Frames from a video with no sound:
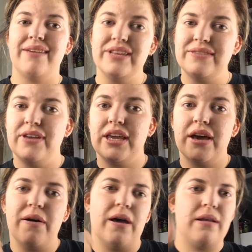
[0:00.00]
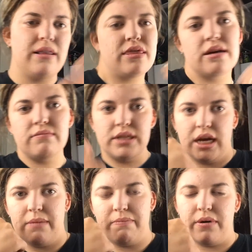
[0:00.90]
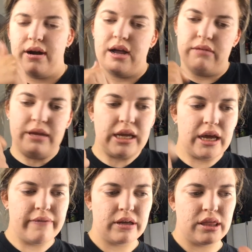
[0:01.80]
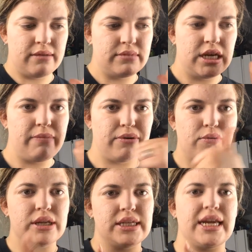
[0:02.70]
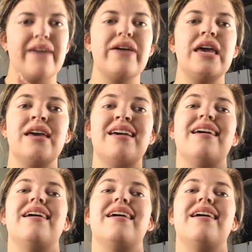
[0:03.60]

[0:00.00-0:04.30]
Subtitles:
Give this video a thumbs up, or how many ever thumbs up you want to give it.